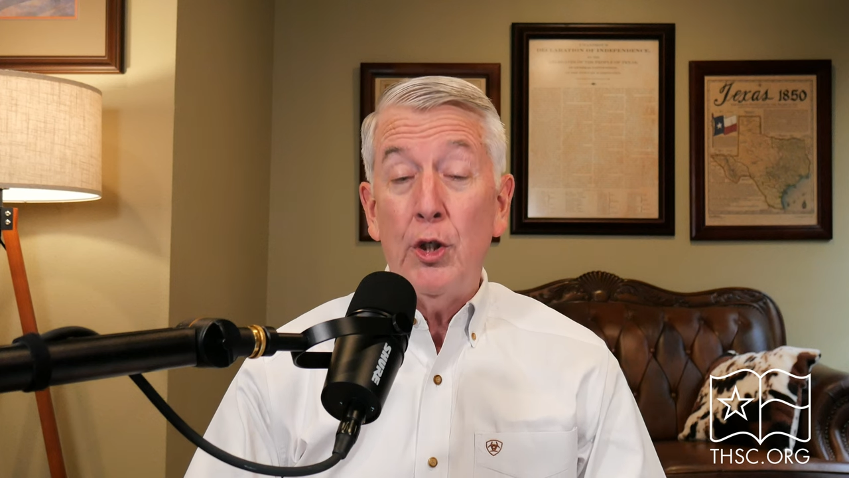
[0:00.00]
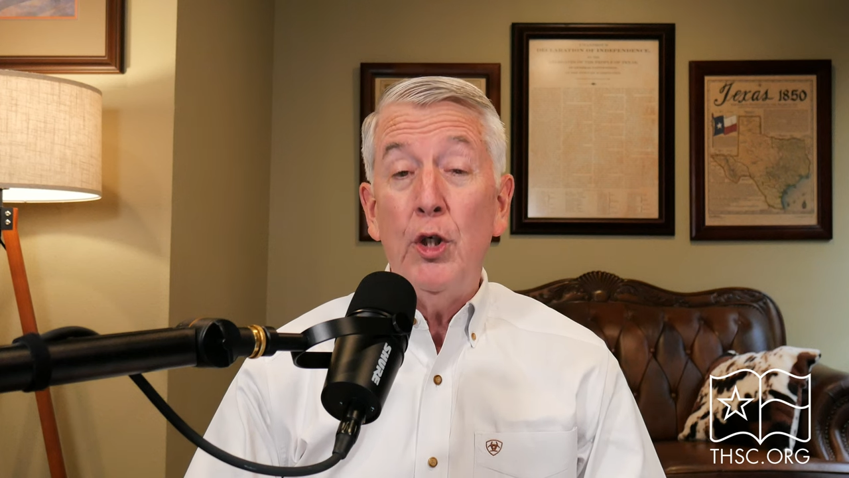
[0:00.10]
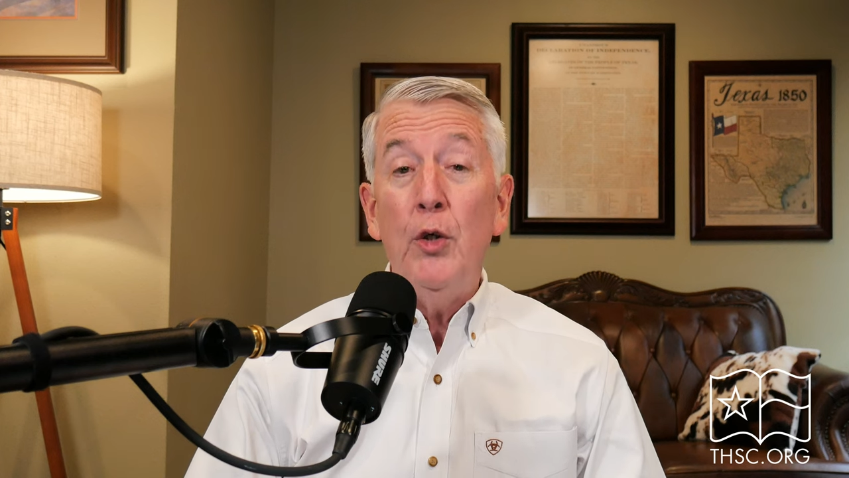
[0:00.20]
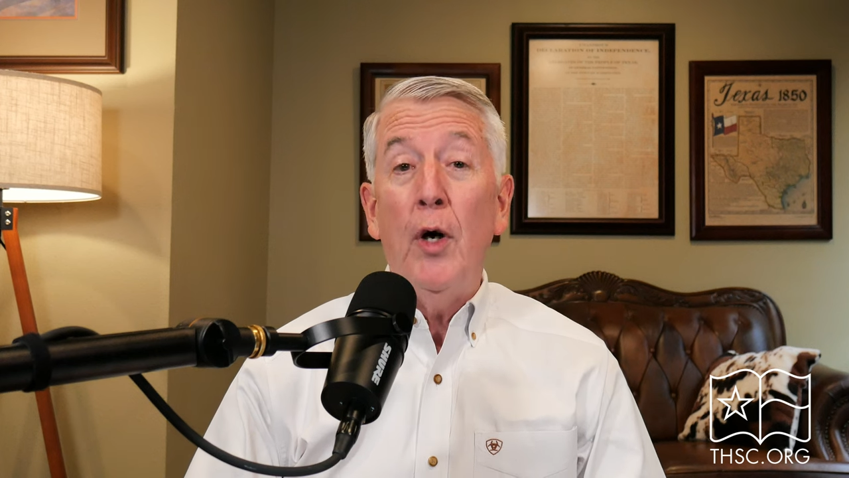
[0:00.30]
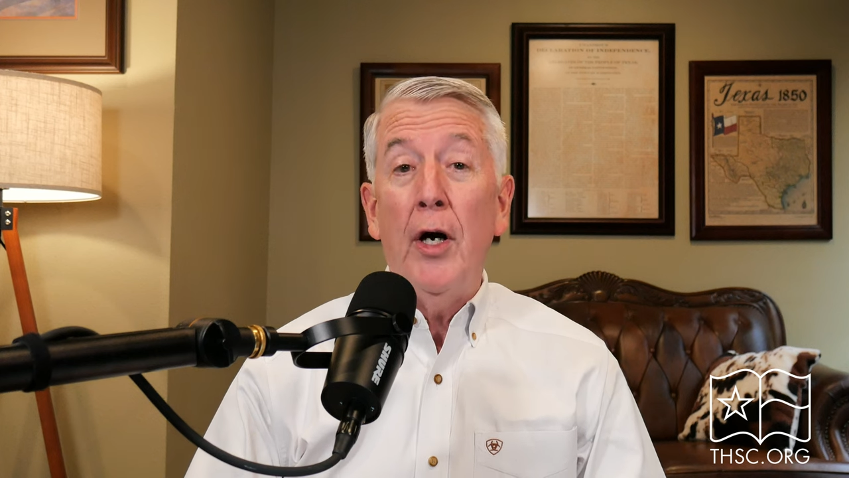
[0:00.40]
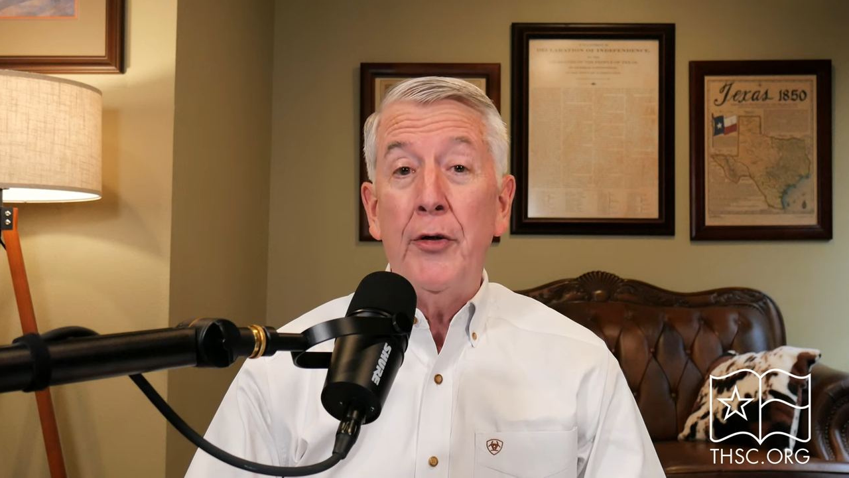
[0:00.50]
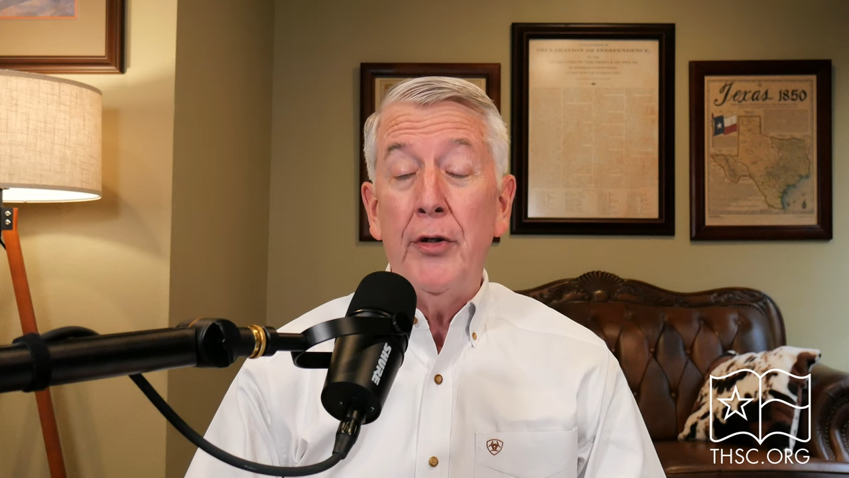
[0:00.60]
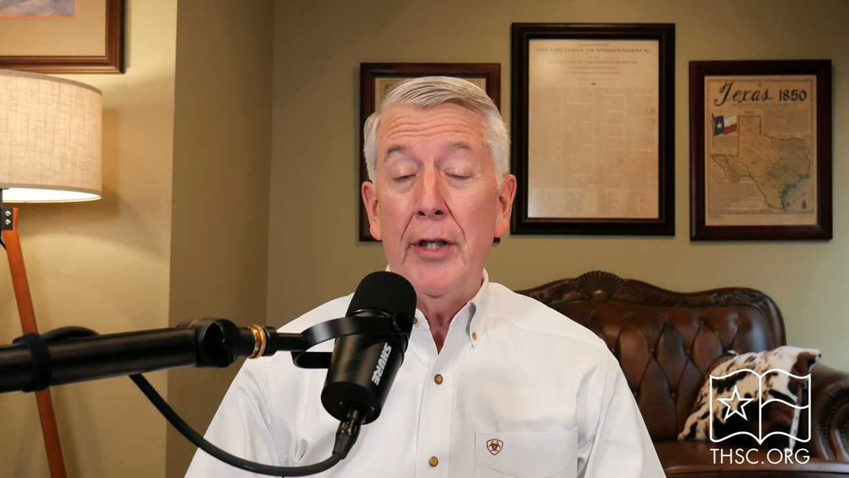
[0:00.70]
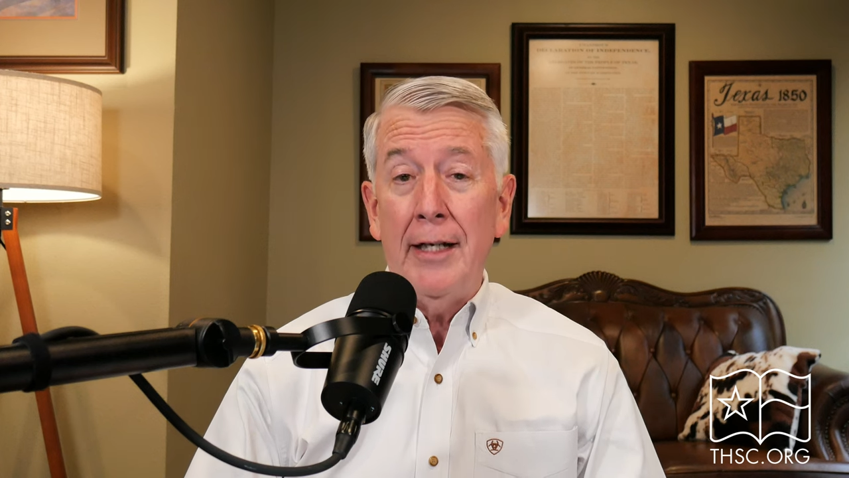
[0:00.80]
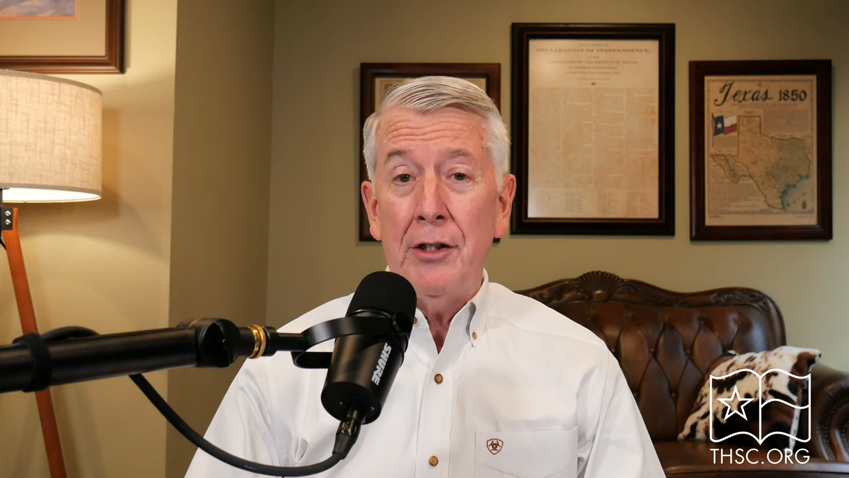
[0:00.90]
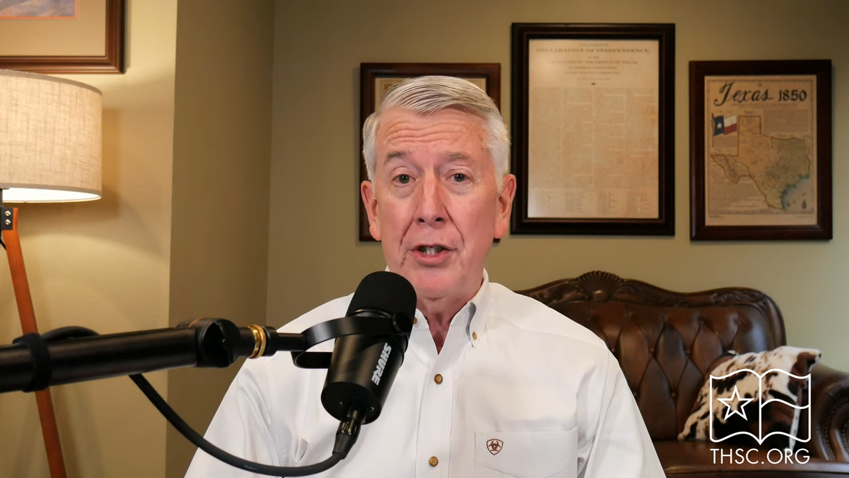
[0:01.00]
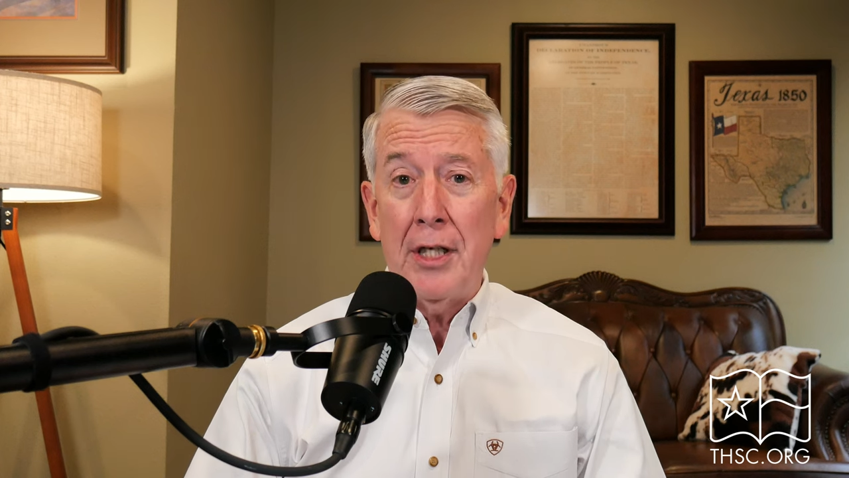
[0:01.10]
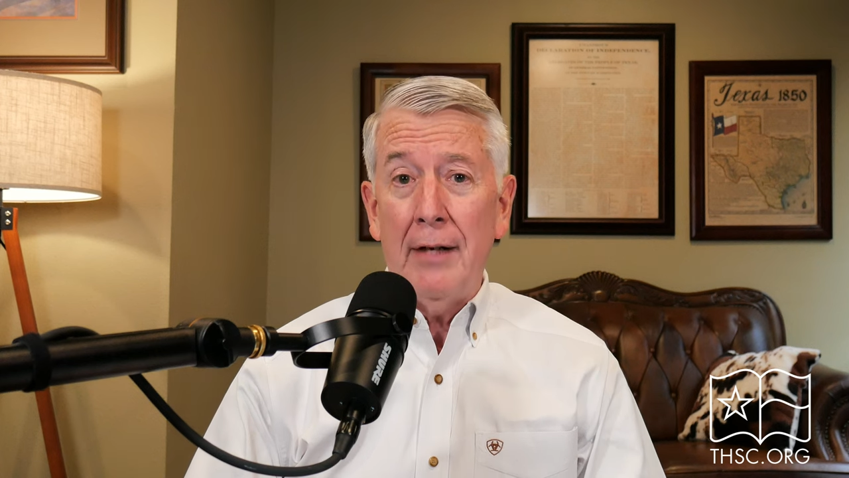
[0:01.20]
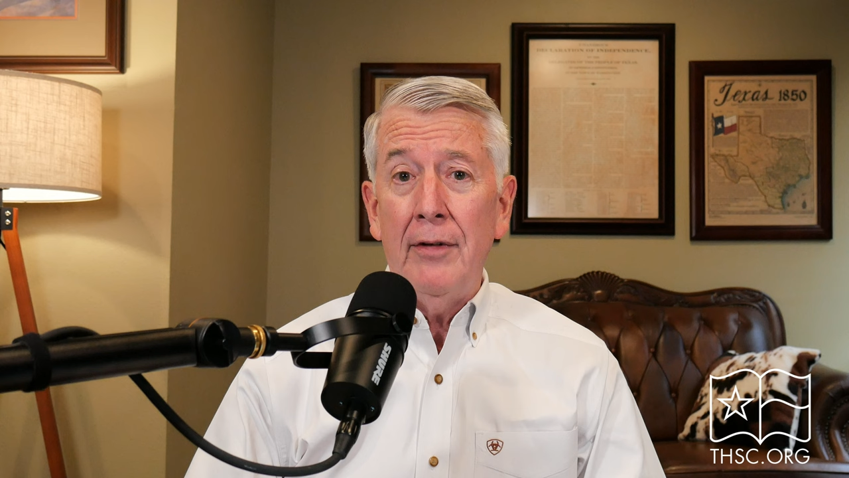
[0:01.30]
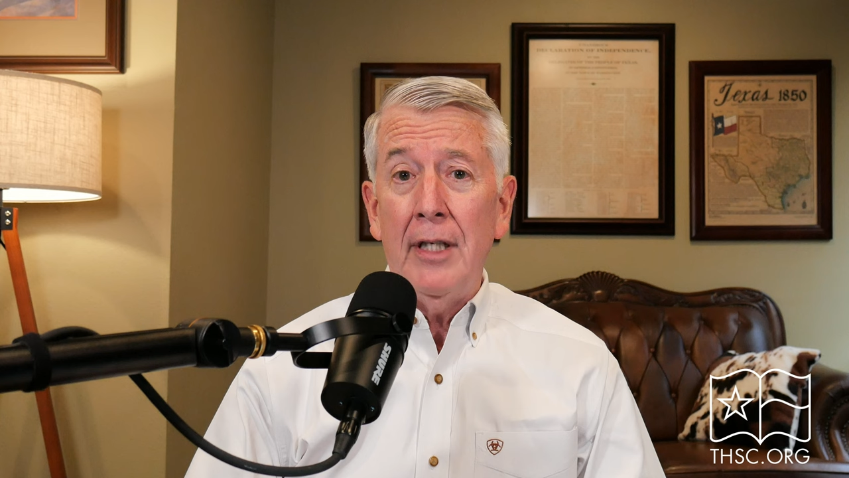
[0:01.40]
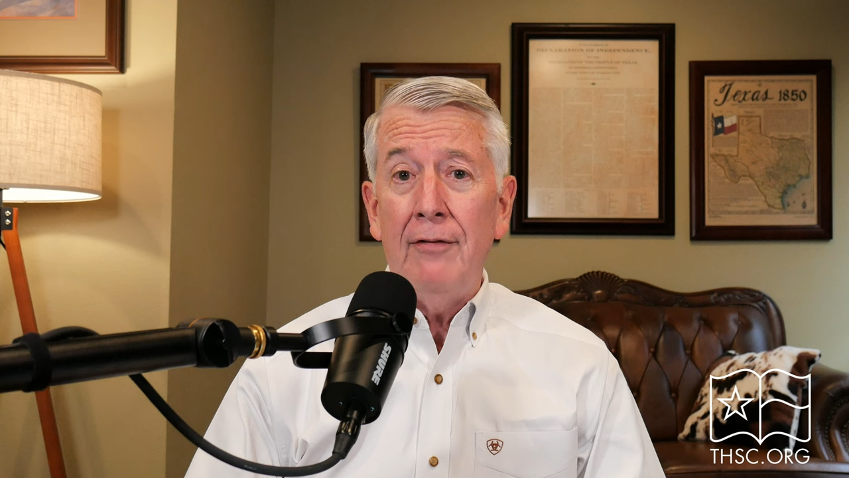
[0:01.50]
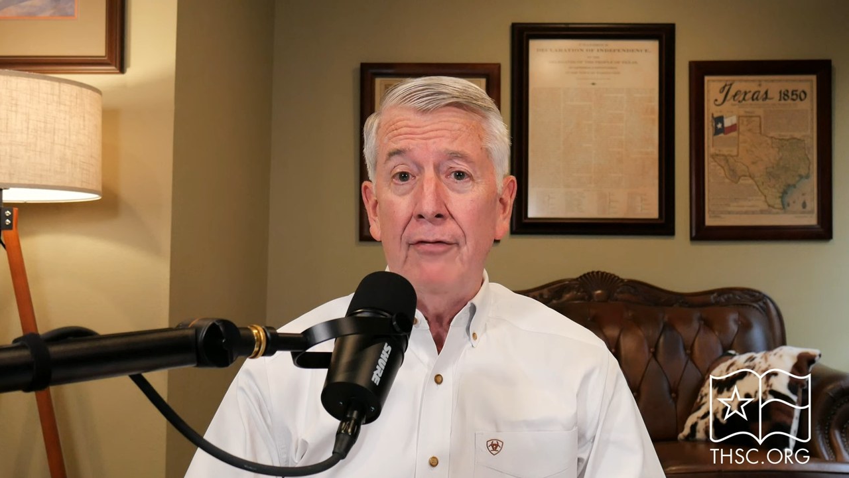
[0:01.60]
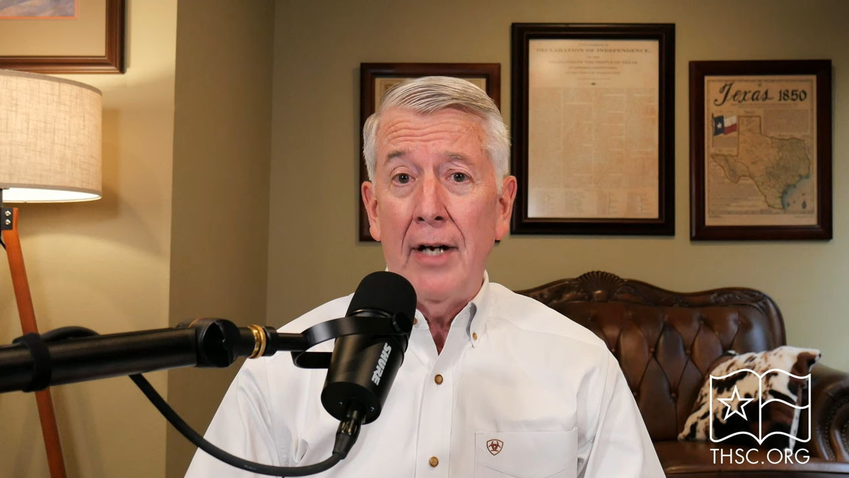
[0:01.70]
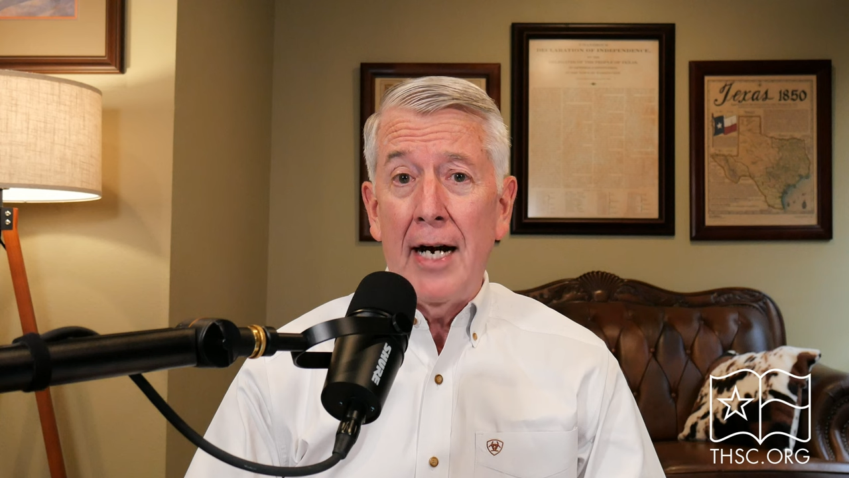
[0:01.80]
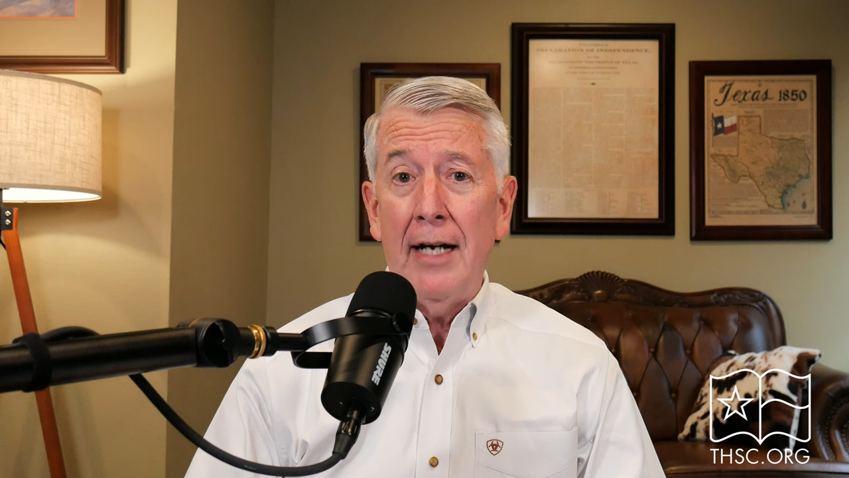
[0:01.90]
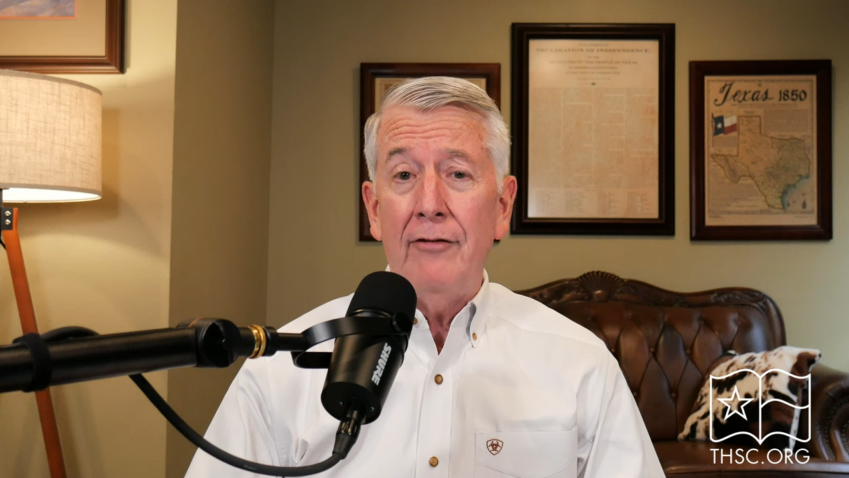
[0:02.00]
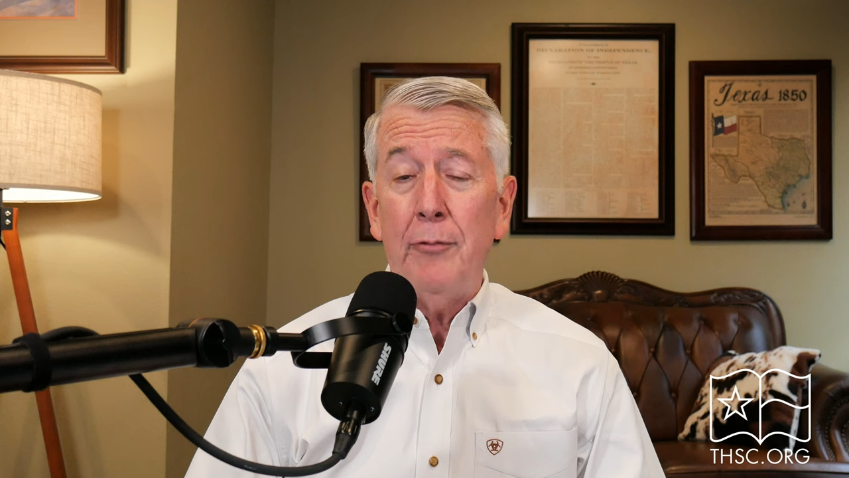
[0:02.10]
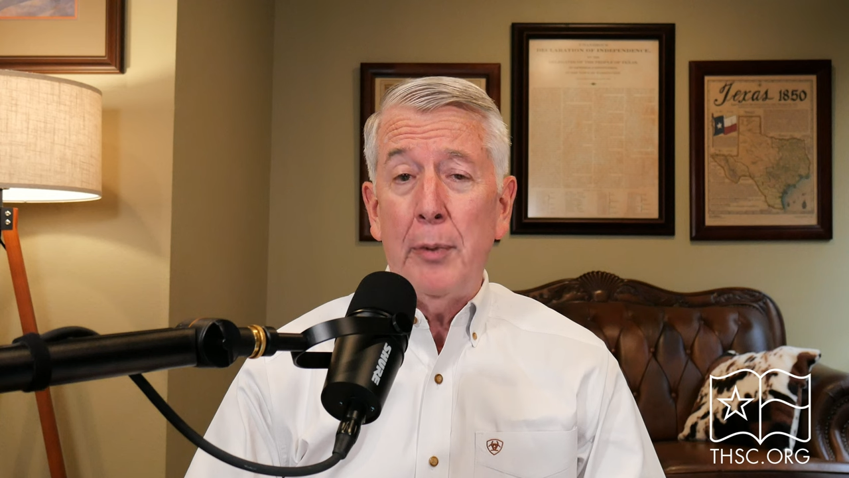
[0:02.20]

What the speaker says: 275